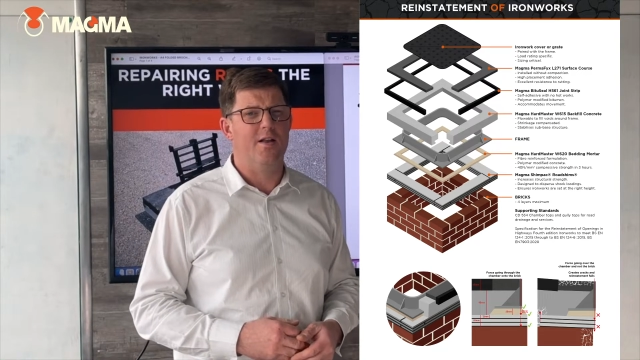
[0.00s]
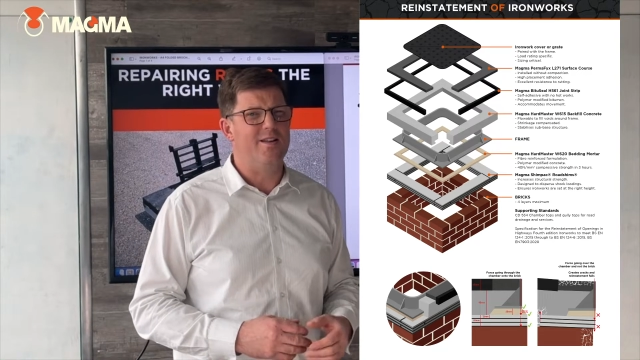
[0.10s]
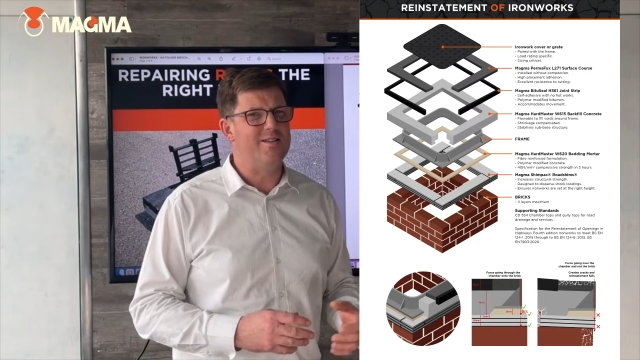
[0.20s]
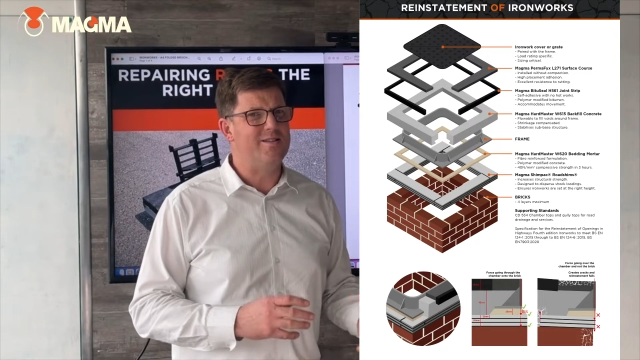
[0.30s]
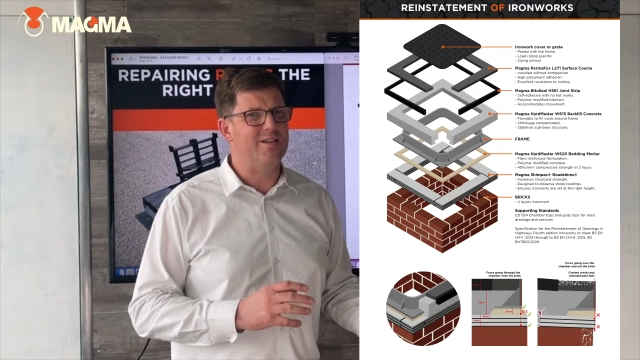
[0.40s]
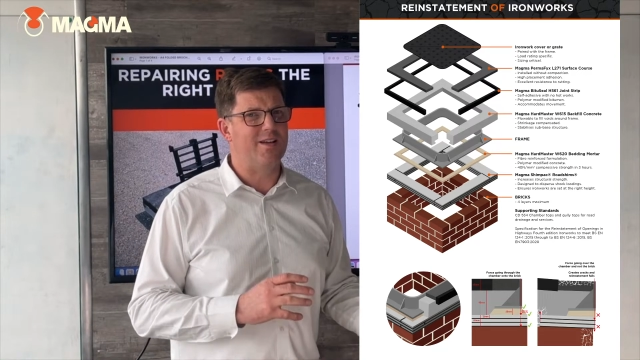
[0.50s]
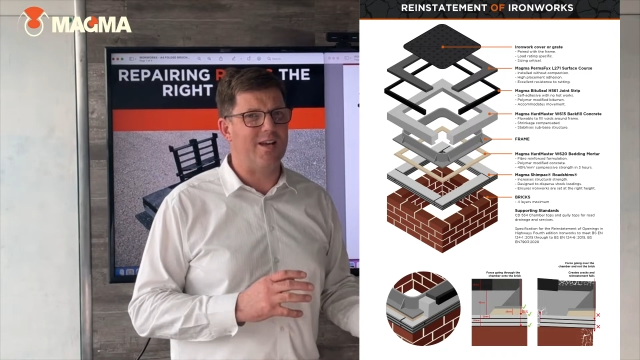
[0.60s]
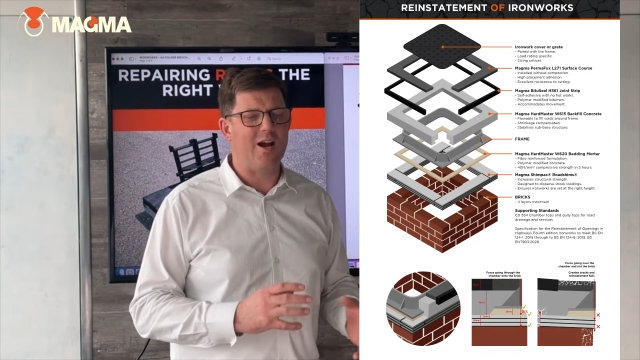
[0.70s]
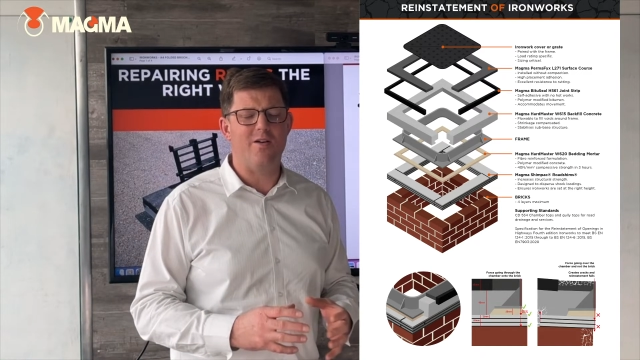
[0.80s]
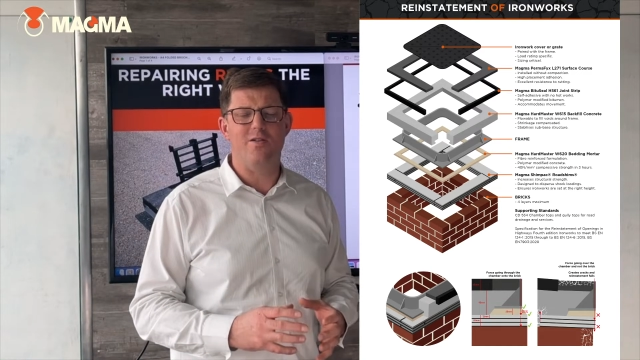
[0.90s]
This is a
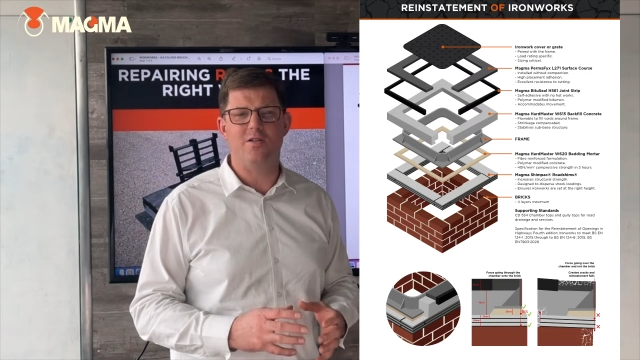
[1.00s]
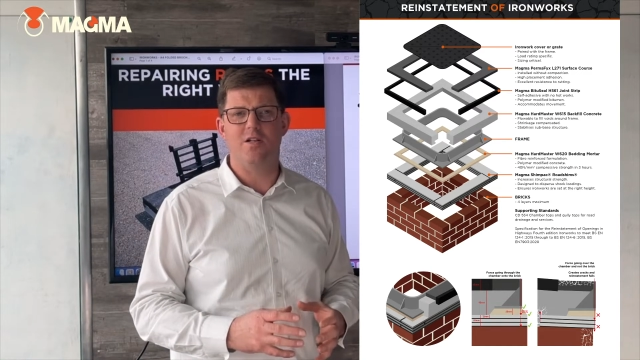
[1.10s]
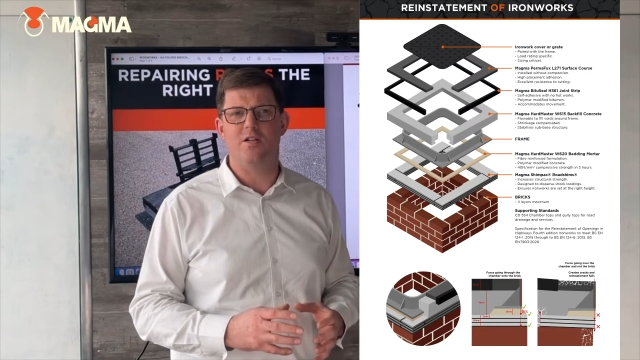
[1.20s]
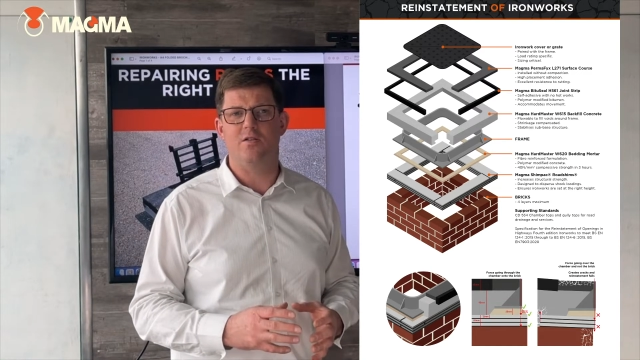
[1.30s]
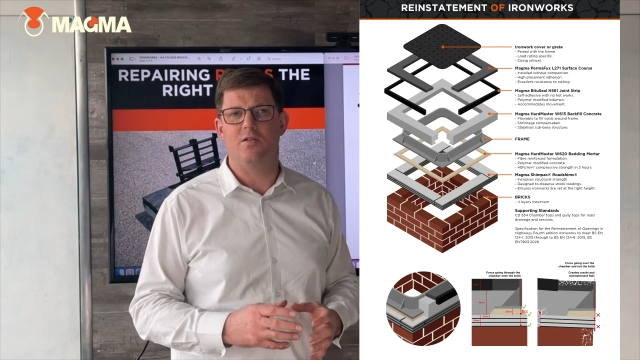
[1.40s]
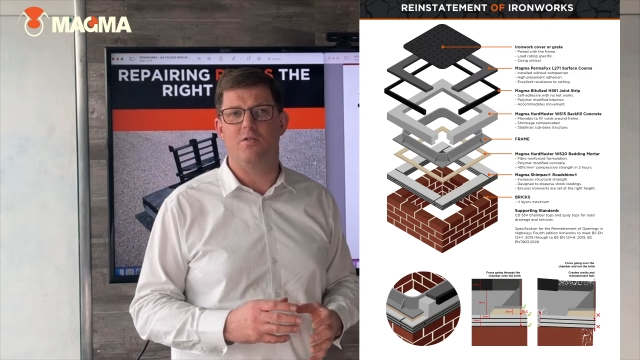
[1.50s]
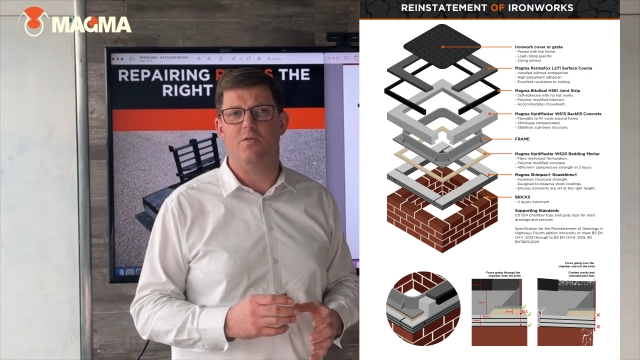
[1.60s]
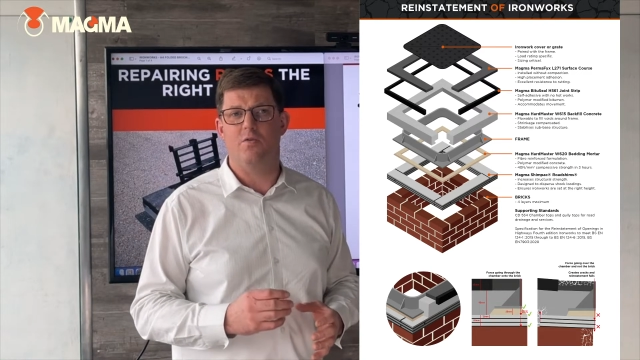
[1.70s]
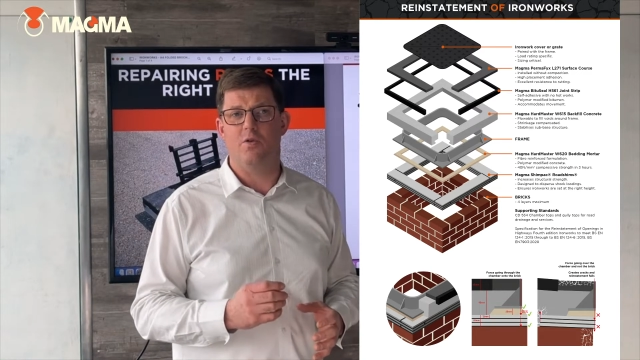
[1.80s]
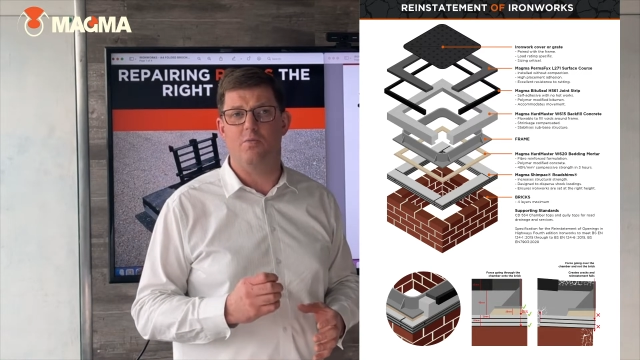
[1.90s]
guaranteed
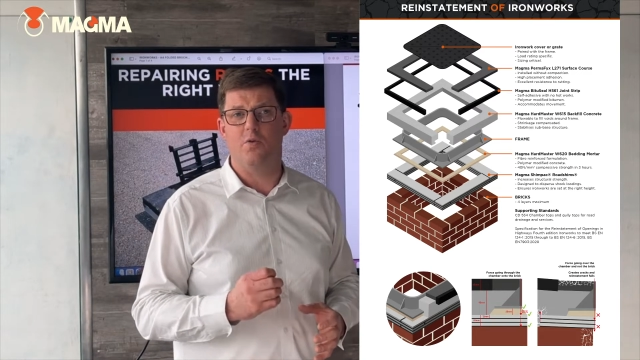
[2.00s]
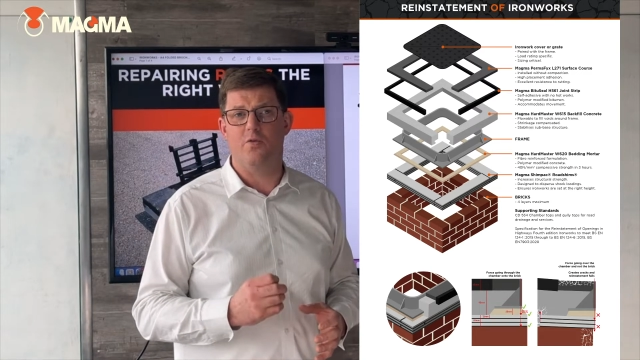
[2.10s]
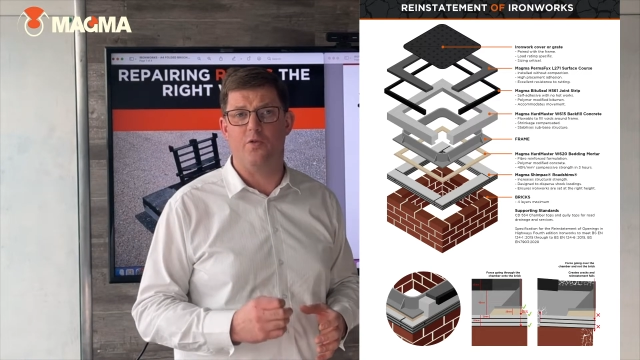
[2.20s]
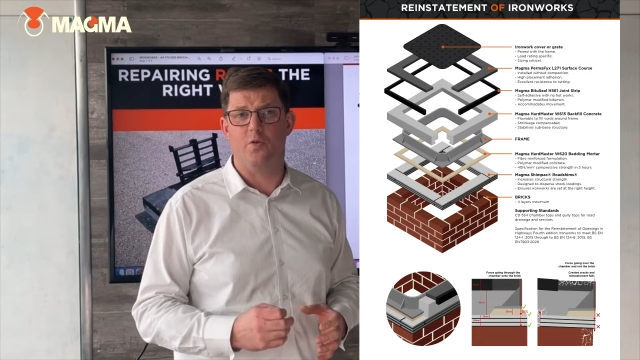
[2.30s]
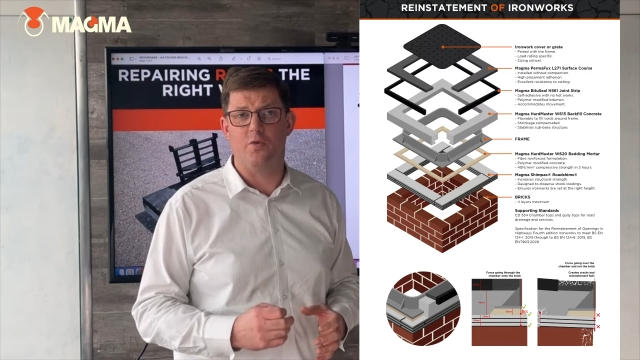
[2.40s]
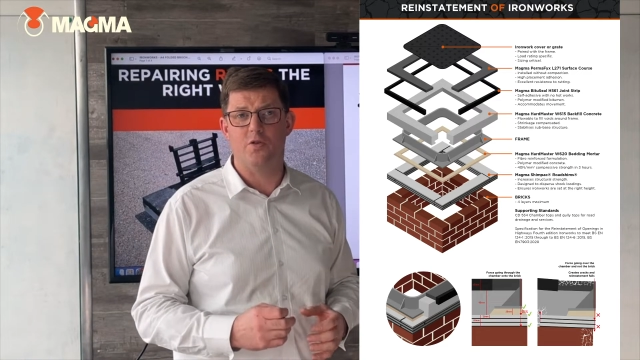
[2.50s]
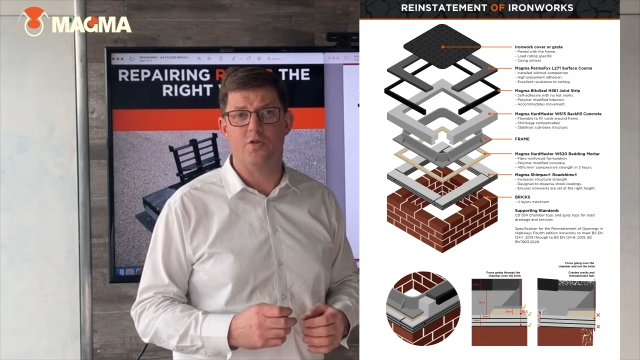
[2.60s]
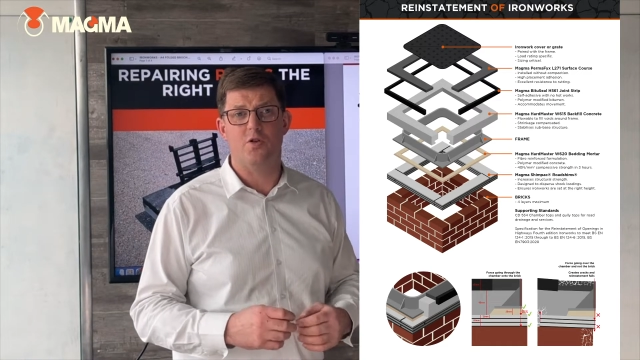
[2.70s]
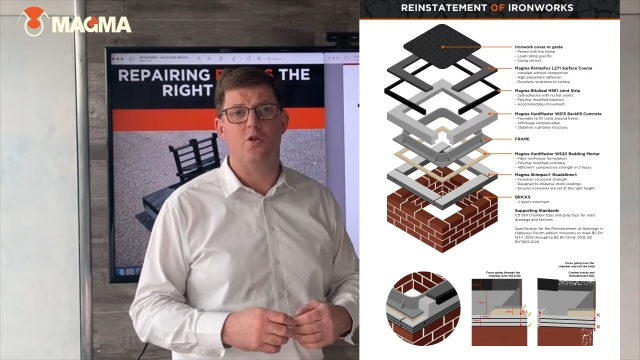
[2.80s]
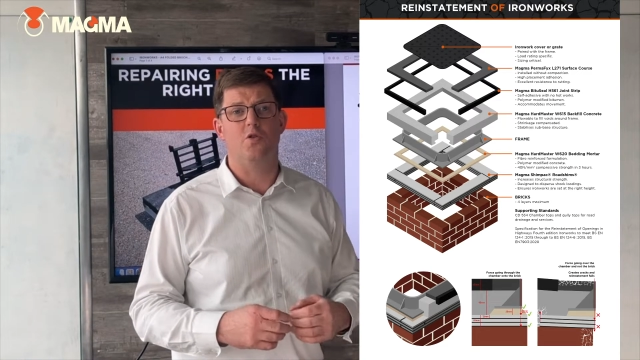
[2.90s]
performance